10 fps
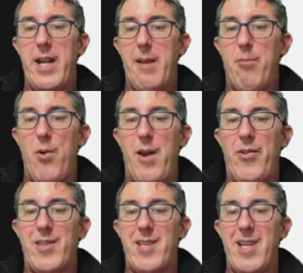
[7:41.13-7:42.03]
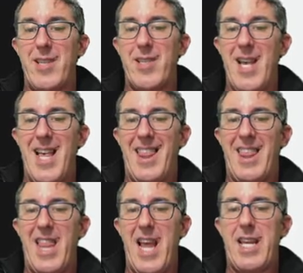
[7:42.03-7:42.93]
a parentheses
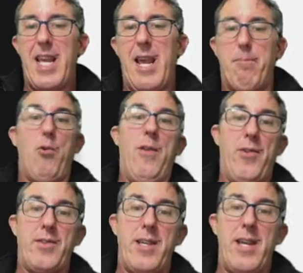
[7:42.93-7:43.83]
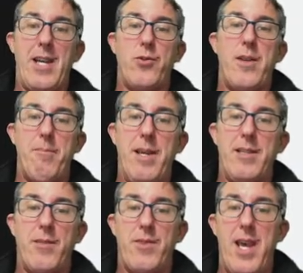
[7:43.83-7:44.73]
like a parenthesis, actually a piece
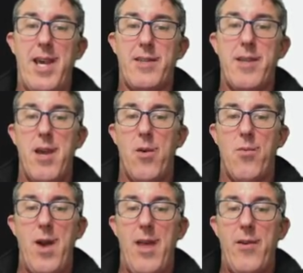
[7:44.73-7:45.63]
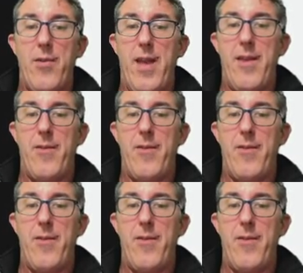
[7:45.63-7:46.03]
of text, rather than